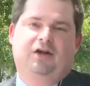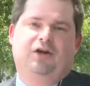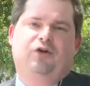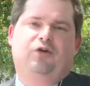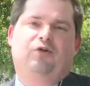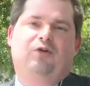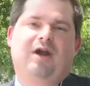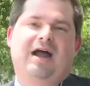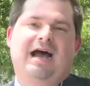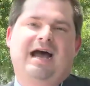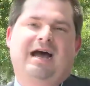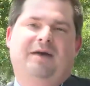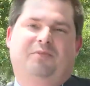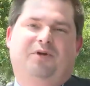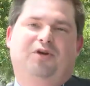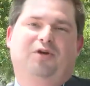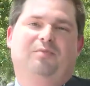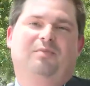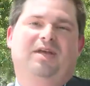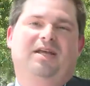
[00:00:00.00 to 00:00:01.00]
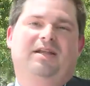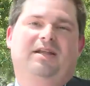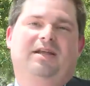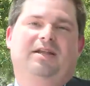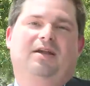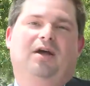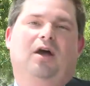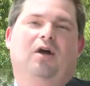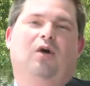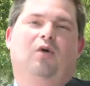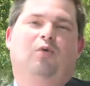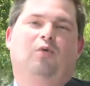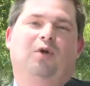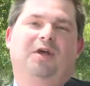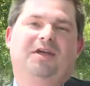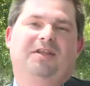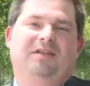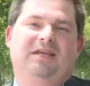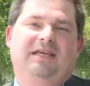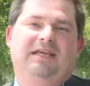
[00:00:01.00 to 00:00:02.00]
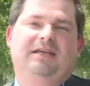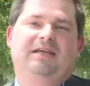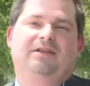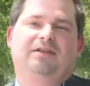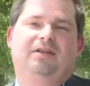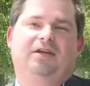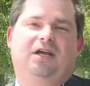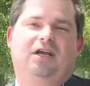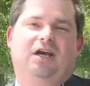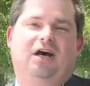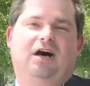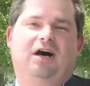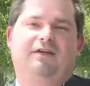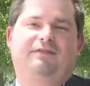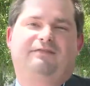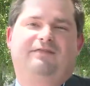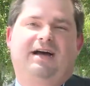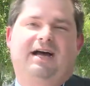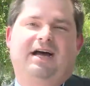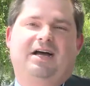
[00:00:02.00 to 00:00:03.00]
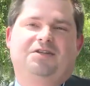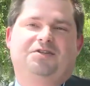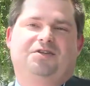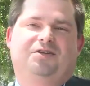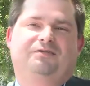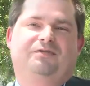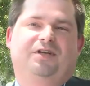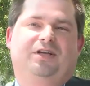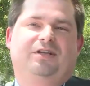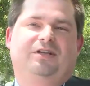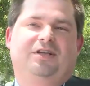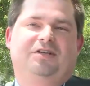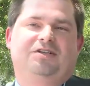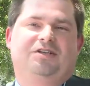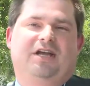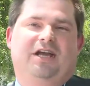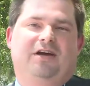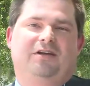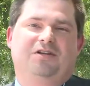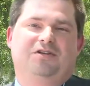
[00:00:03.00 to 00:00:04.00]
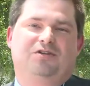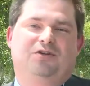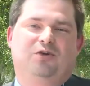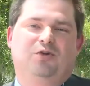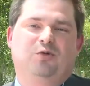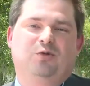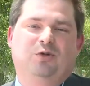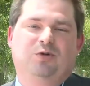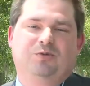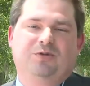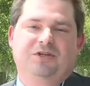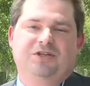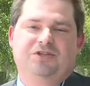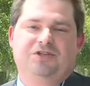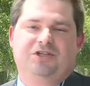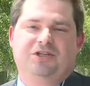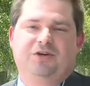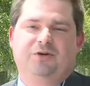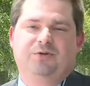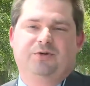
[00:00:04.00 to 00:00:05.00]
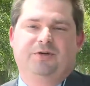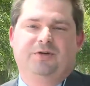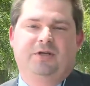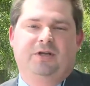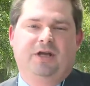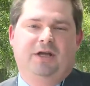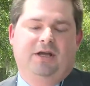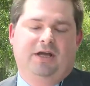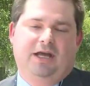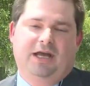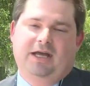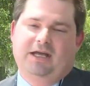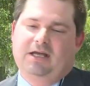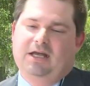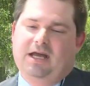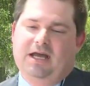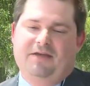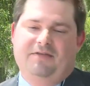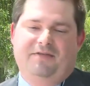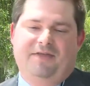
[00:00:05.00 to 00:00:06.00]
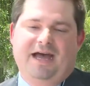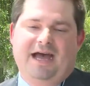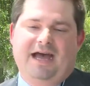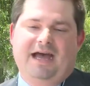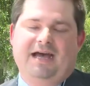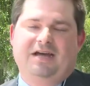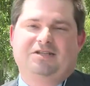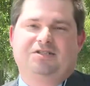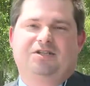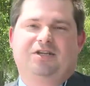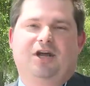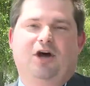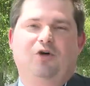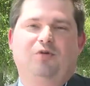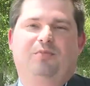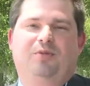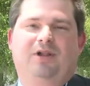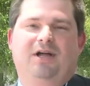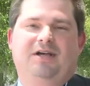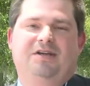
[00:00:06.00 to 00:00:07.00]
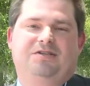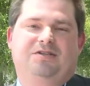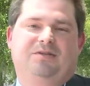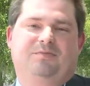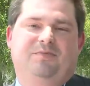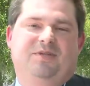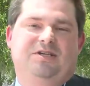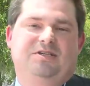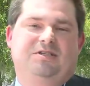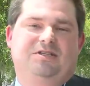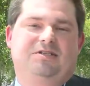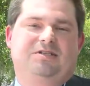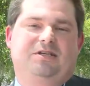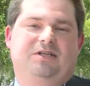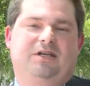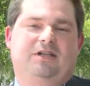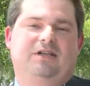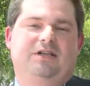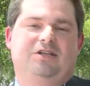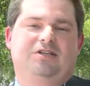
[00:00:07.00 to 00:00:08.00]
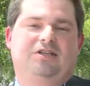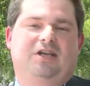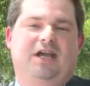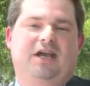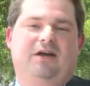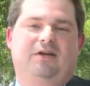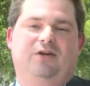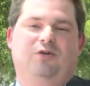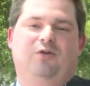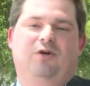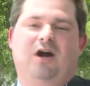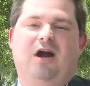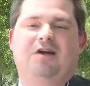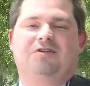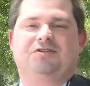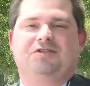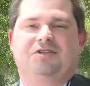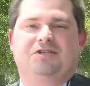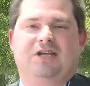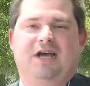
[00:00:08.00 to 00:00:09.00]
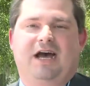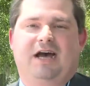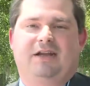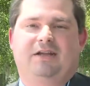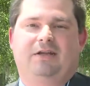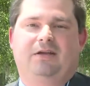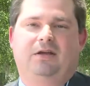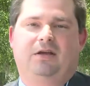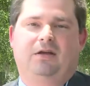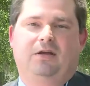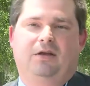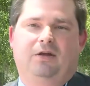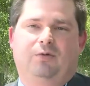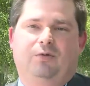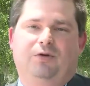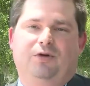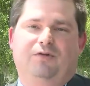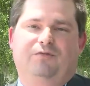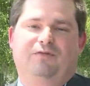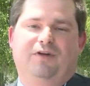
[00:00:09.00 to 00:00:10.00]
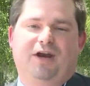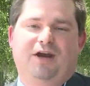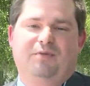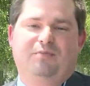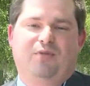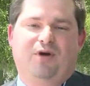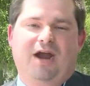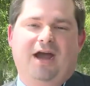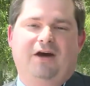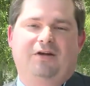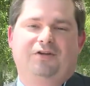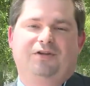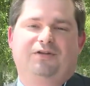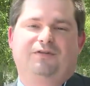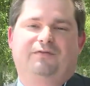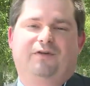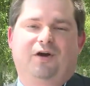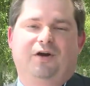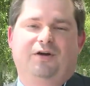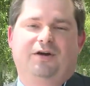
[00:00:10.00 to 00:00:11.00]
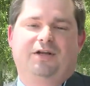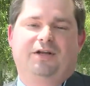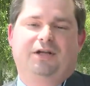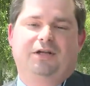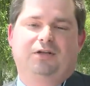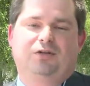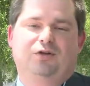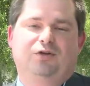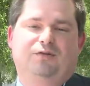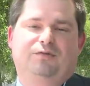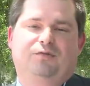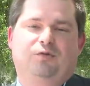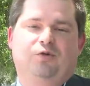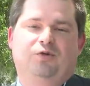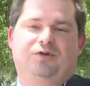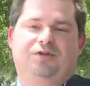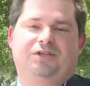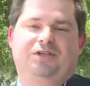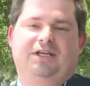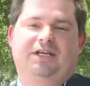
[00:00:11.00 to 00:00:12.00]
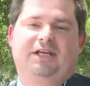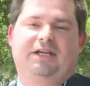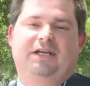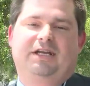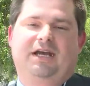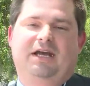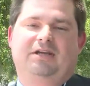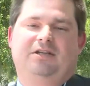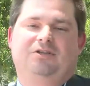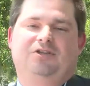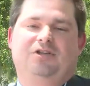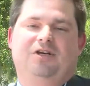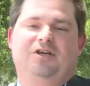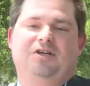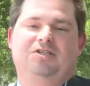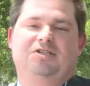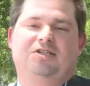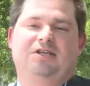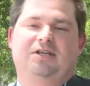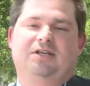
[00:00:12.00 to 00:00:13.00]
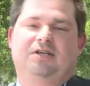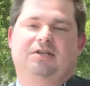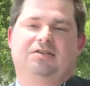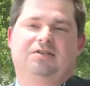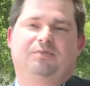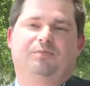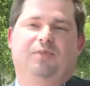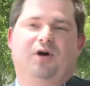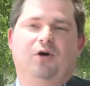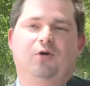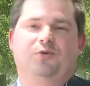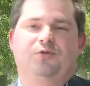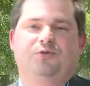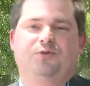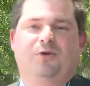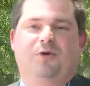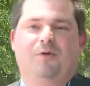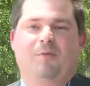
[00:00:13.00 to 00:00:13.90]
crime committed within the confines of the Clinch County School on these children, and, and that has no place in business in Clinch County or our society. We are very proud of the verdict and look forward to getting a just sentence imposed.